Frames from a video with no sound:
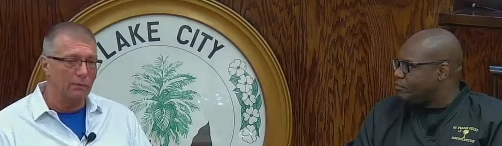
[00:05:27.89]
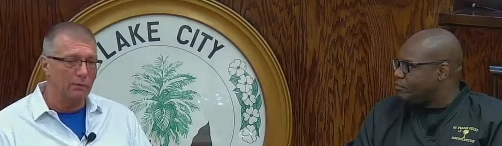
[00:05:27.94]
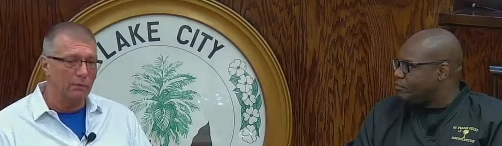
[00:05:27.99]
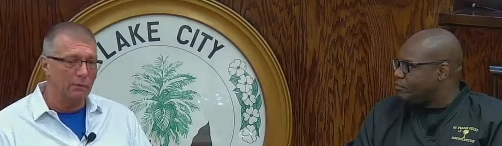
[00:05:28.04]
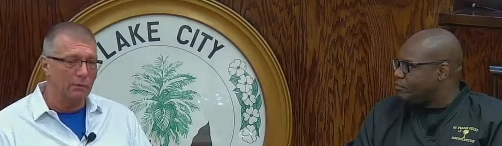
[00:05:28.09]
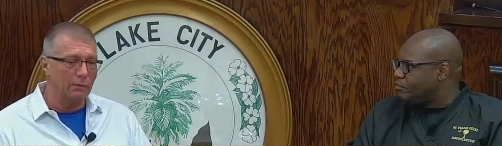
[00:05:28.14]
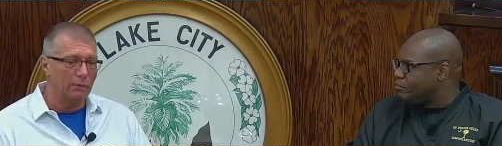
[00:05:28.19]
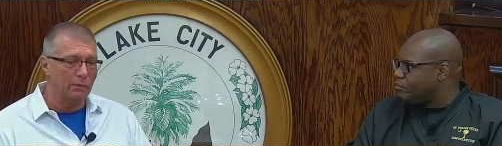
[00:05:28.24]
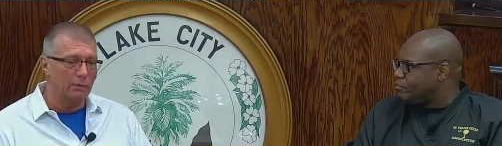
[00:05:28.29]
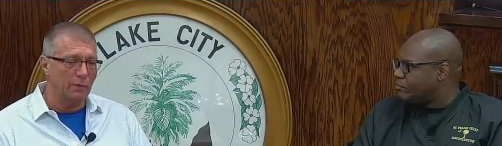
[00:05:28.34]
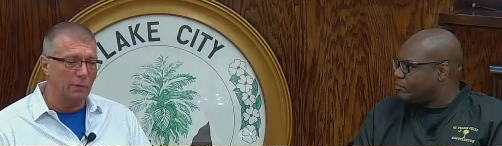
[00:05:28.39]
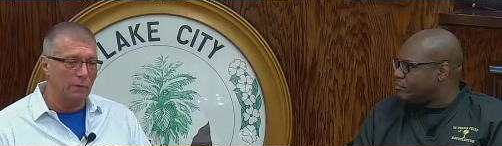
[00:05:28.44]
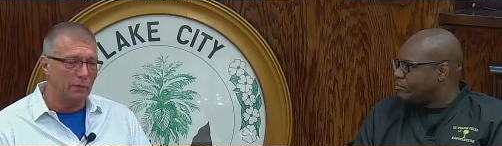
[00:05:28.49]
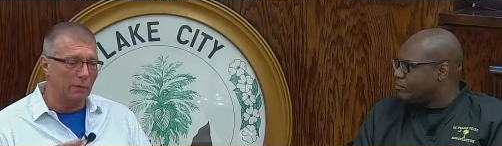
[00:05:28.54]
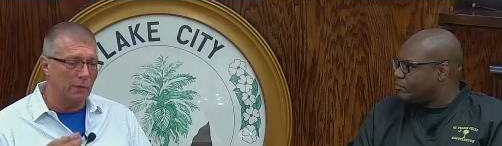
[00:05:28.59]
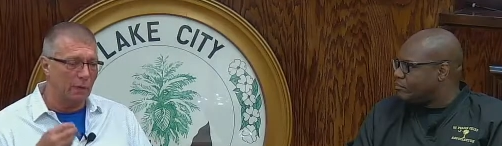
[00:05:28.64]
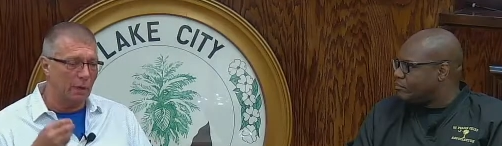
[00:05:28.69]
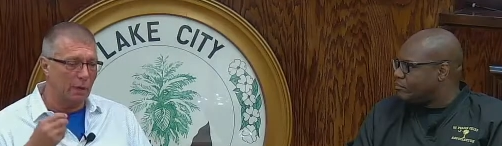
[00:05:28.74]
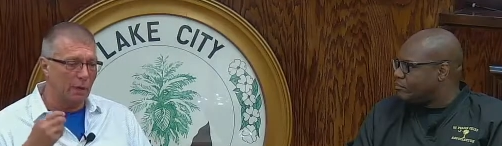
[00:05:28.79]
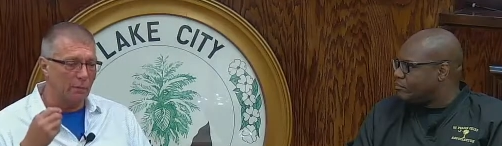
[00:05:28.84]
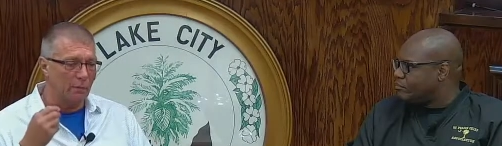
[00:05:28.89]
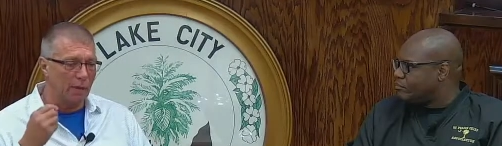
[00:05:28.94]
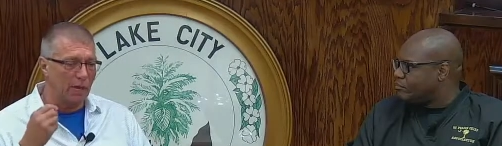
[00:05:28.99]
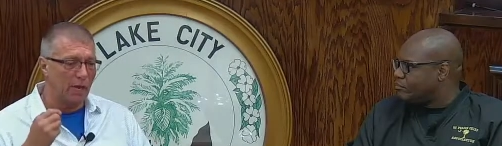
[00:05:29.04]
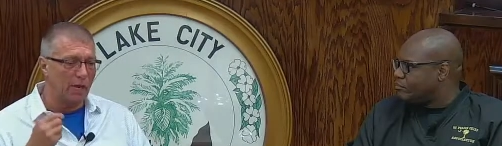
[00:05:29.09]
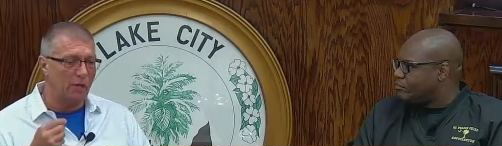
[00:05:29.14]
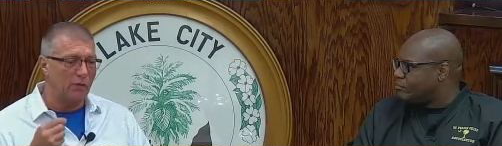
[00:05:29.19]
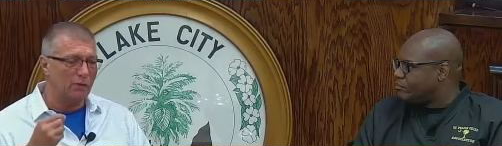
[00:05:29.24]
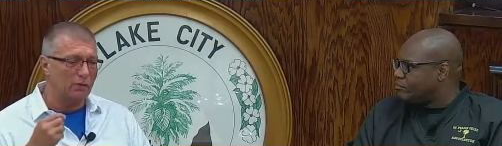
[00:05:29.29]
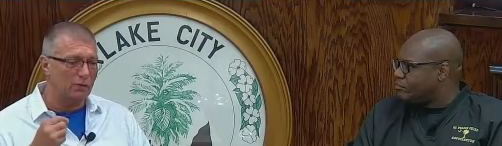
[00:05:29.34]
Speaker 1: is a, a
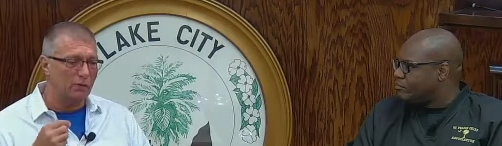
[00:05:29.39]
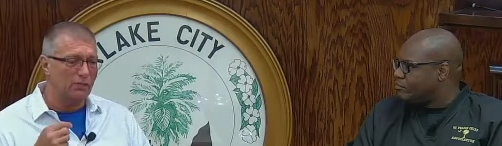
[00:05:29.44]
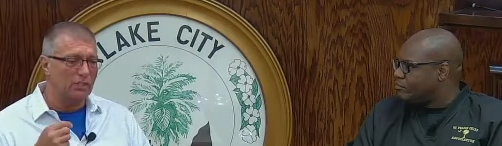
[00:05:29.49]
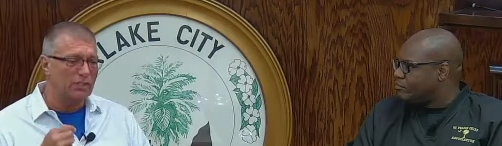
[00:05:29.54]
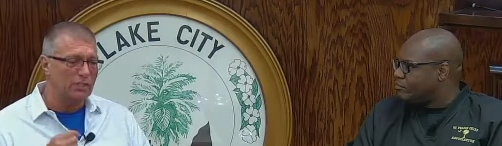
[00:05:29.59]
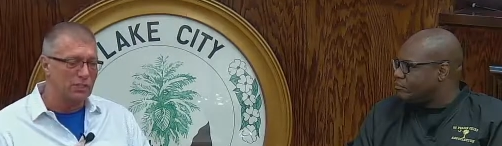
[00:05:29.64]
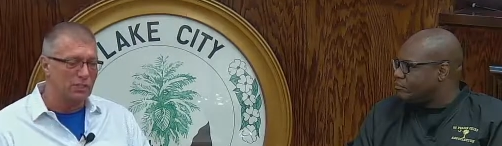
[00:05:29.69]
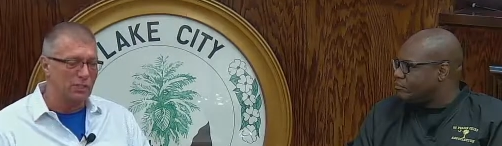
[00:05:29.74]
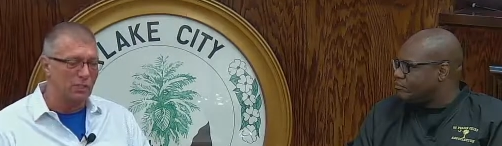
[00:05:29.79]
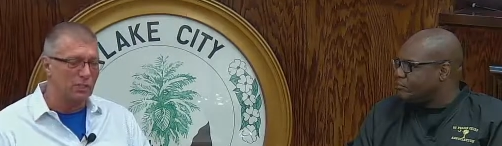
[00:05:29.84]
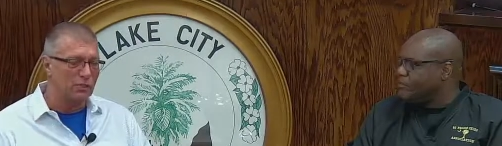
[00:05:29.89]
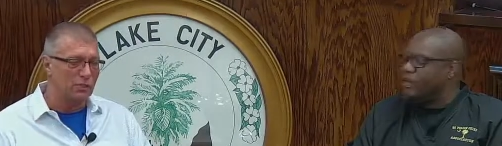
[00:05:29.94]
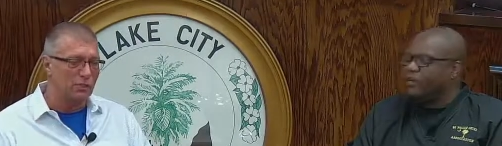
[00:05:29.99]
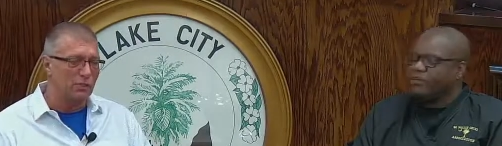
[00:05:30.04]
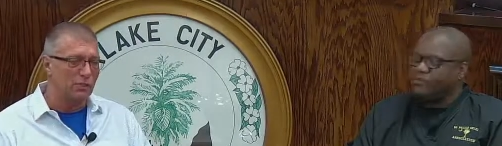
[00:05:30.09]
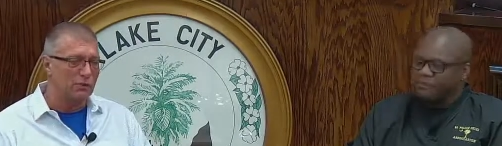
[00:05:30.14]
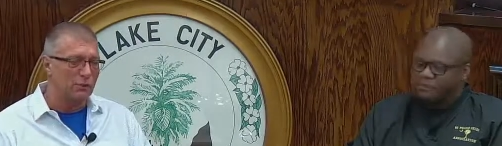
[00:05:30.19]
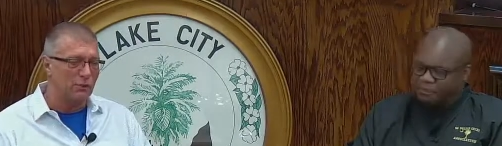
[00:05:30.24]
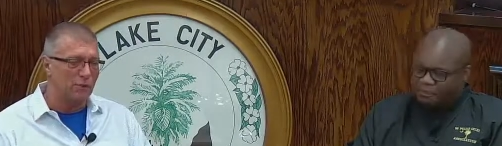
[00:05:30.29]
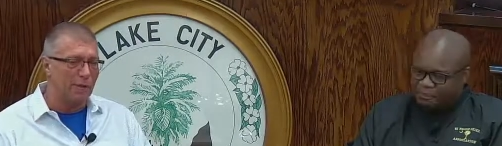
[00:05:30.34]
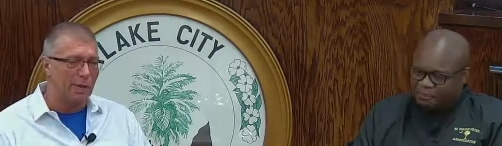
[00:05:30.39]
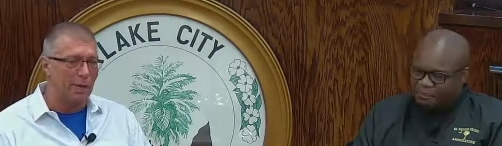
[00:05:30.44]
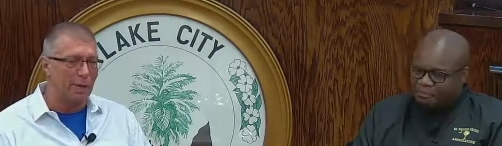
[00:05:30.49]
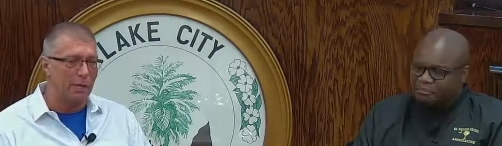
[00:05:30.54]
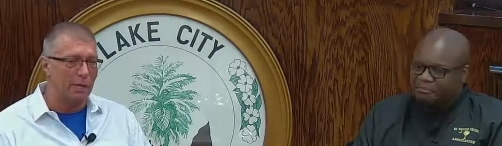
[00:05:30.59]
major decision yeah. to make,